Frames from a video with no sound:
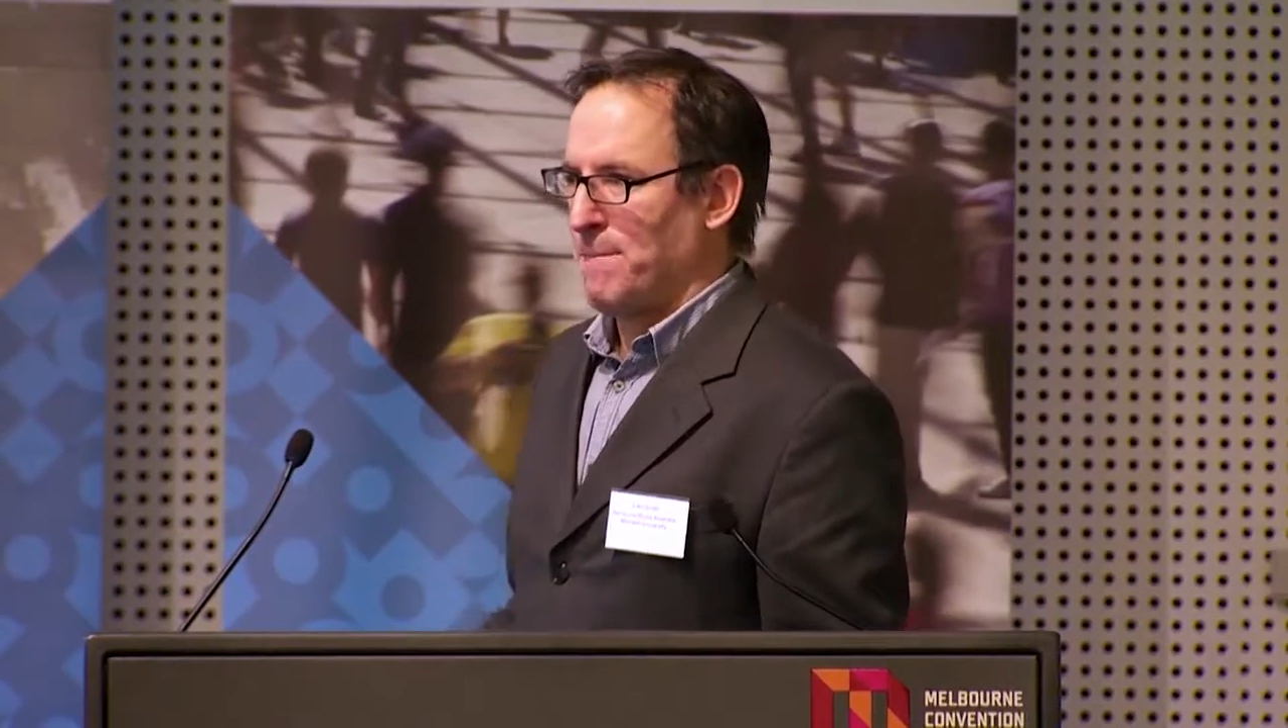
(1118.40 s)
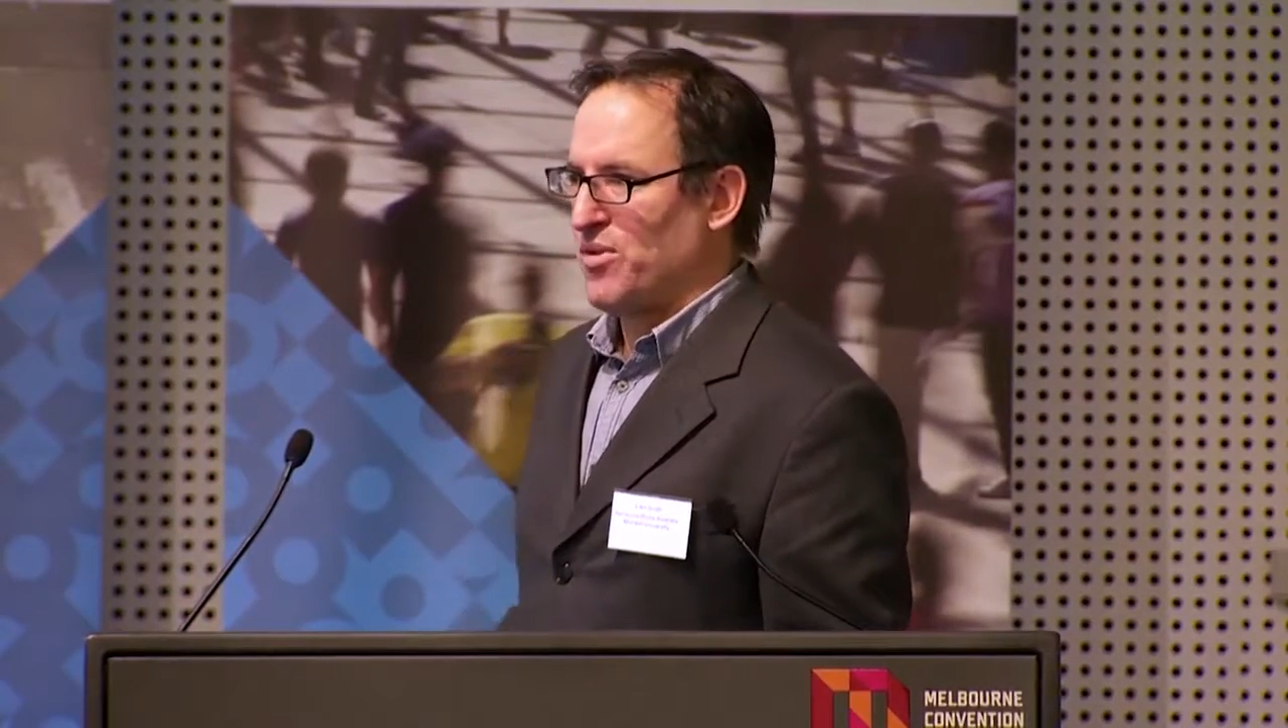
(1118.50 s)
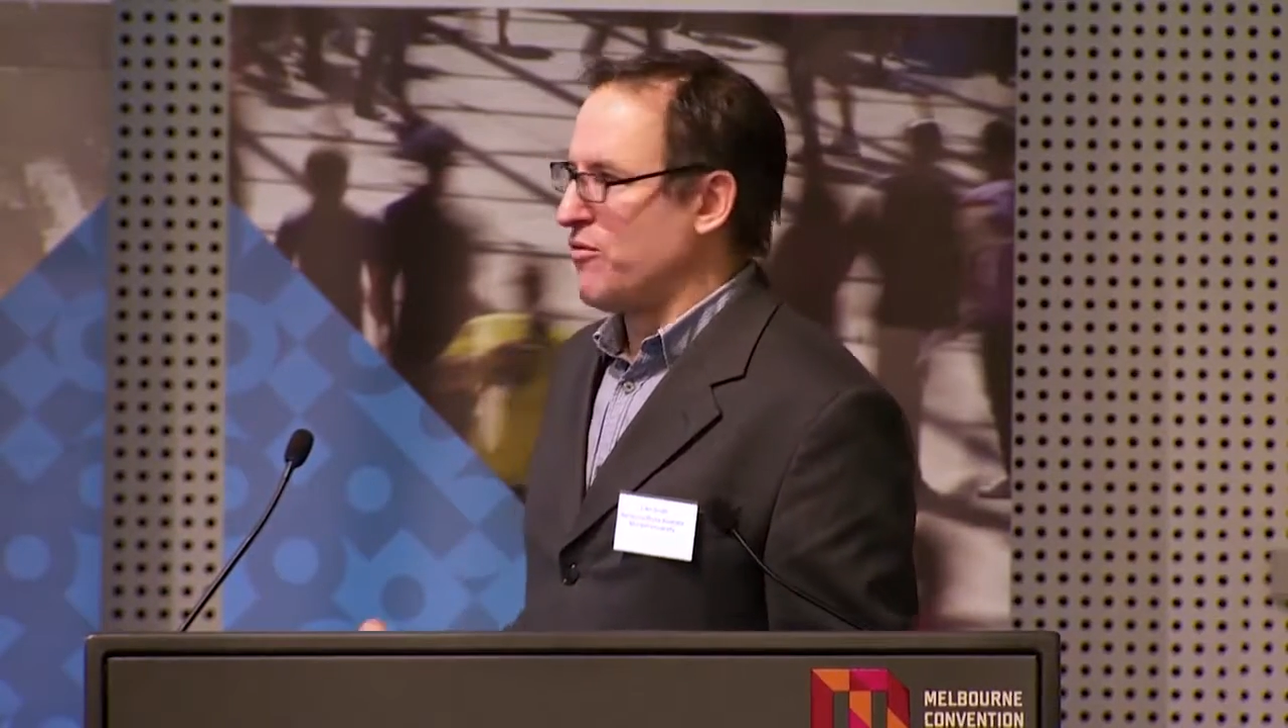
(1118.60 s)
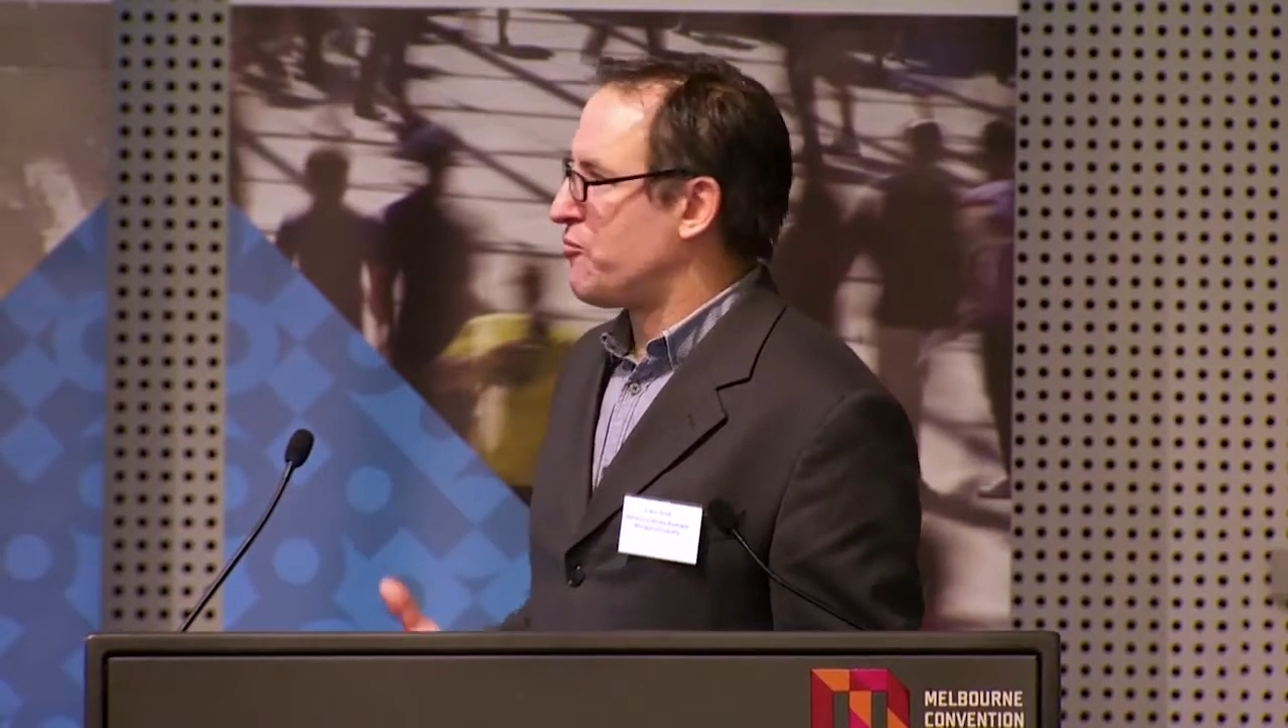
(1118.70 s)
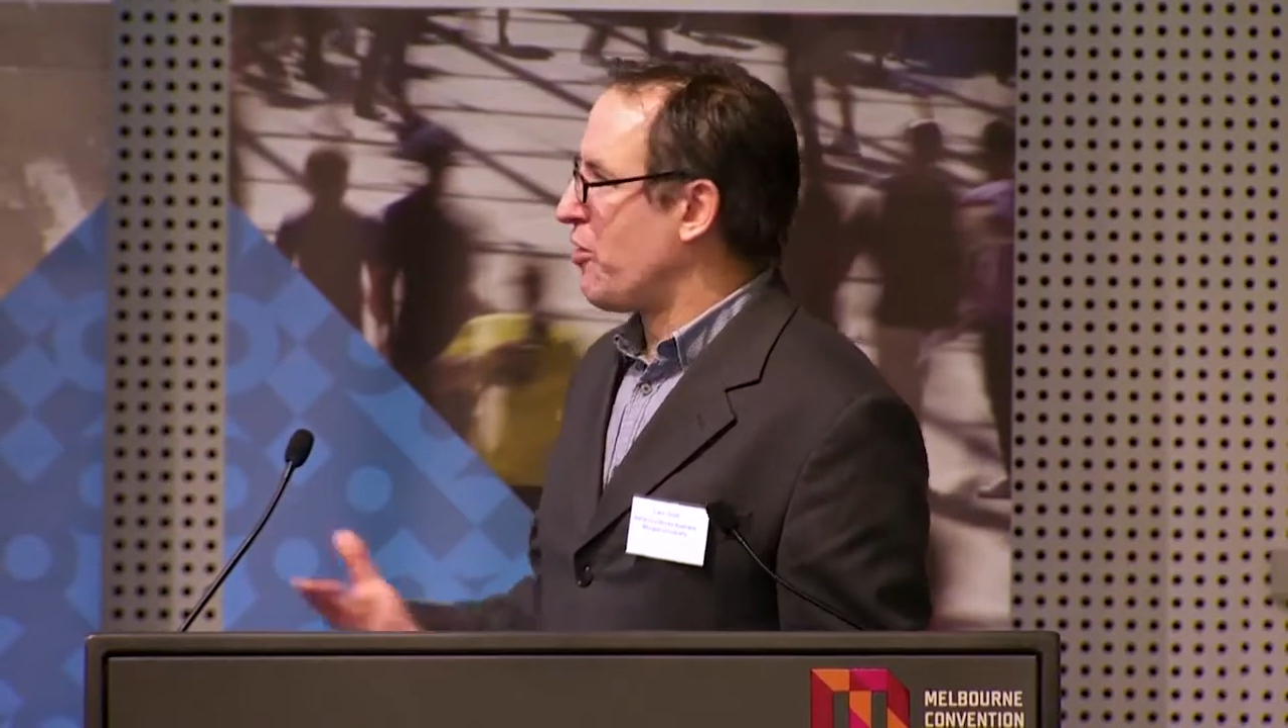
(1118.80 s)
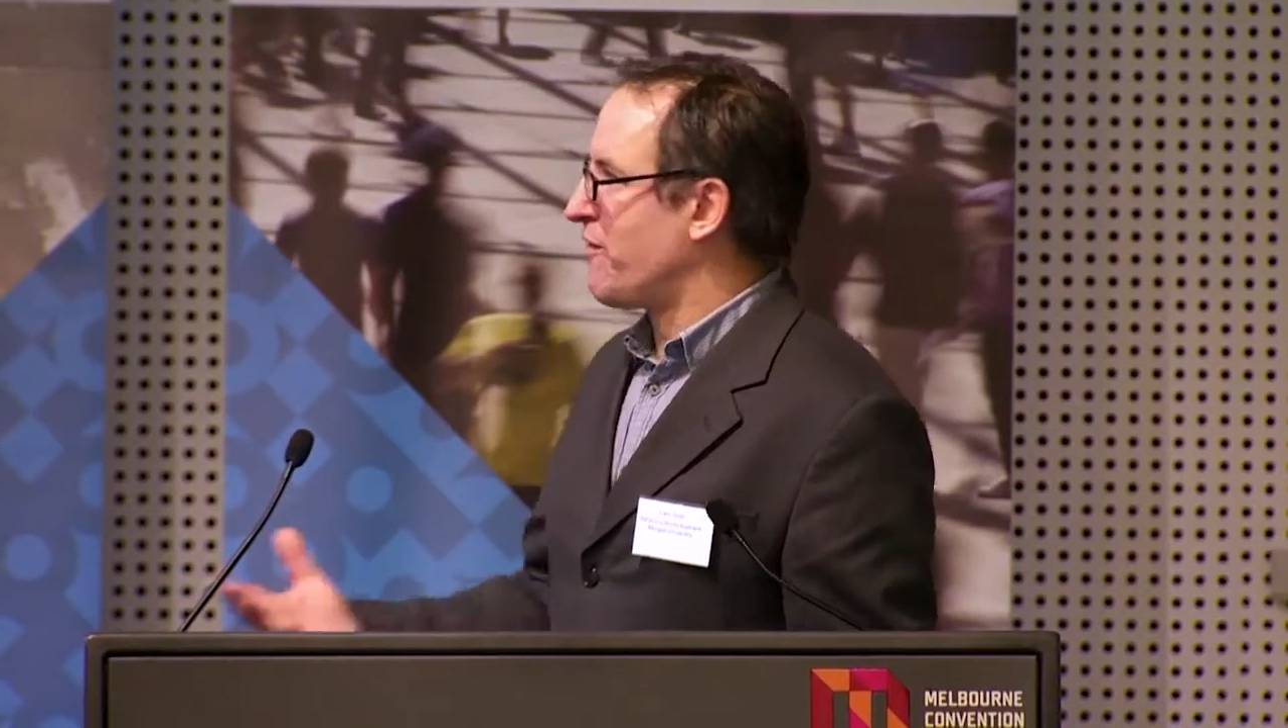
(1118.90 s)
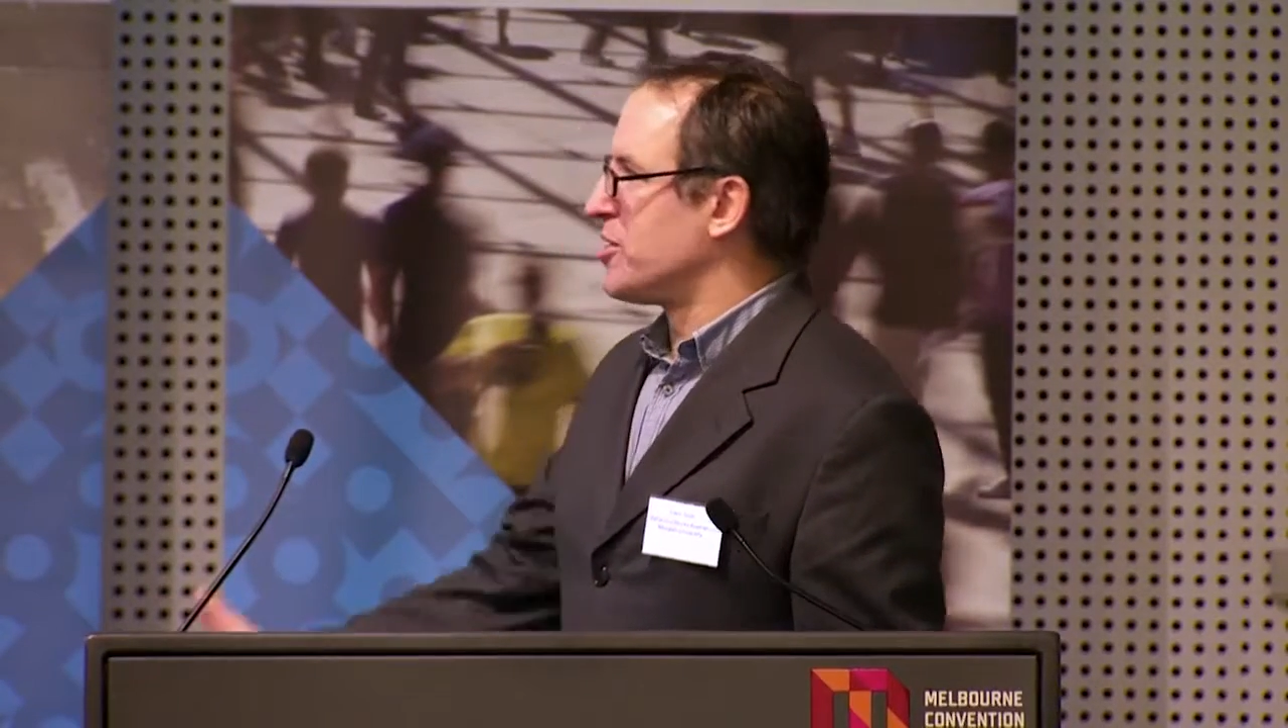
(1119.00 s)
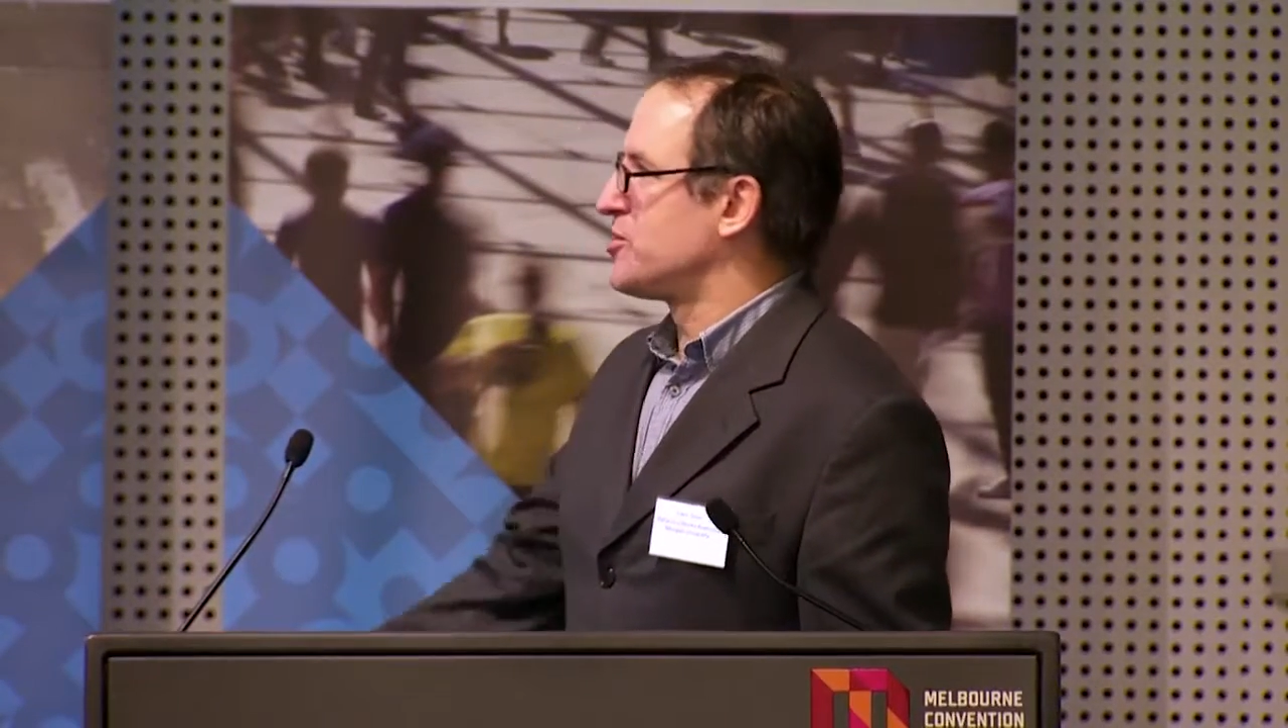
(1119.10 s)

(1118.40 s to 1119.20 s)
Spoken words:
They've driven a